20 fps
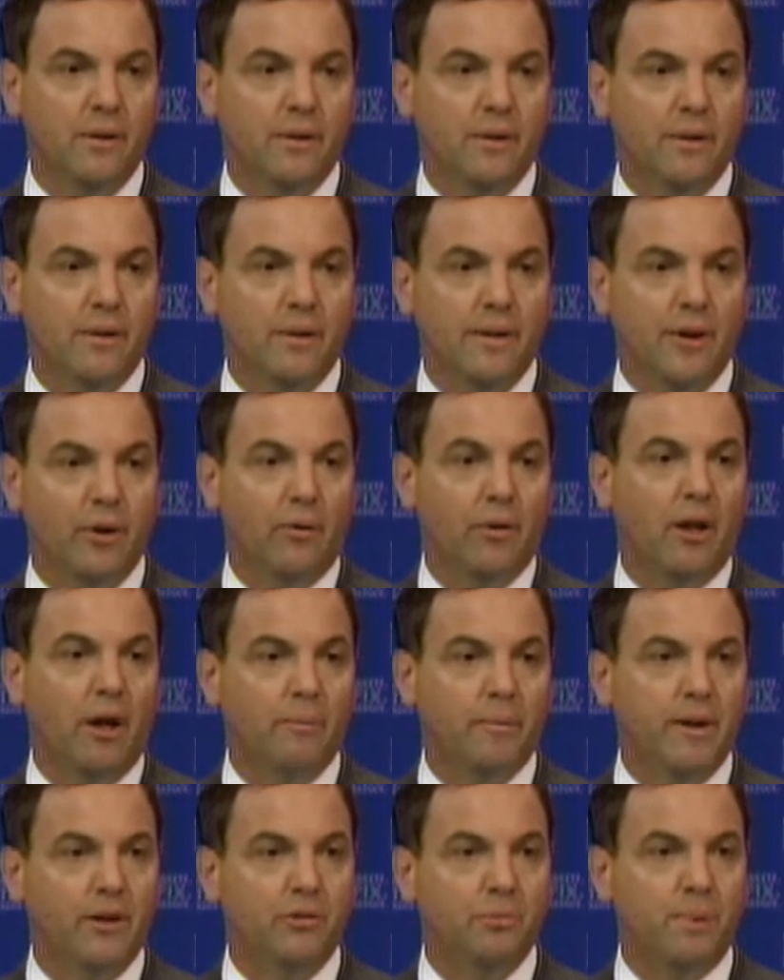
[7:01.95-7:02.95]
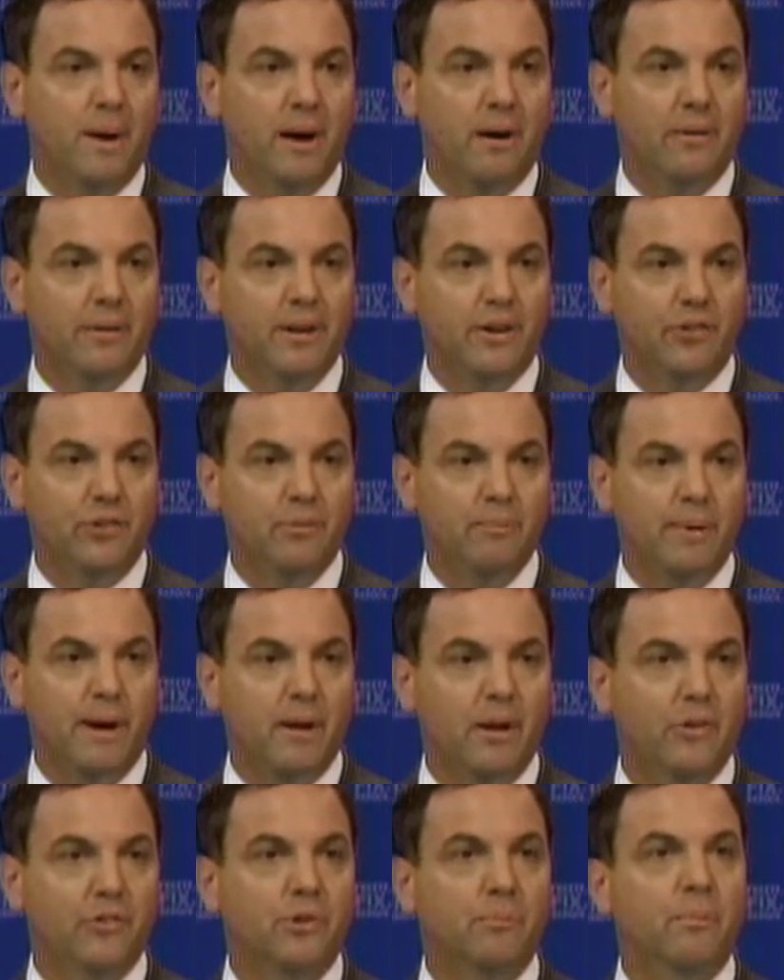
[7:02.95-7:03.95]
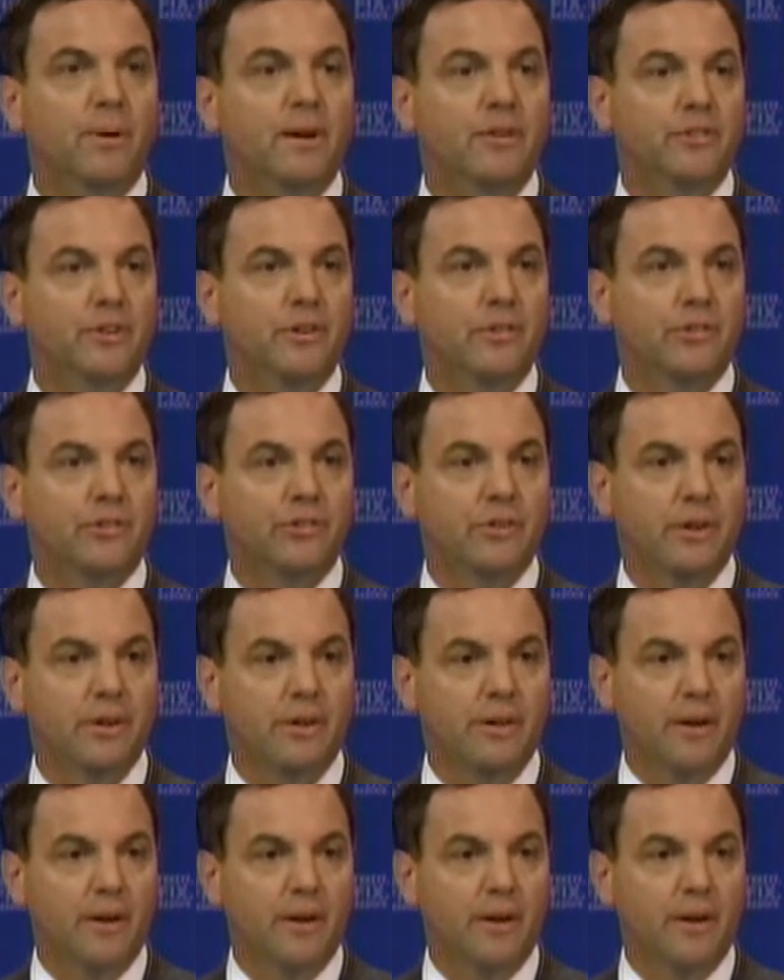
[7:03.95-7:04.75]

they don't help municipalities balance their budgets,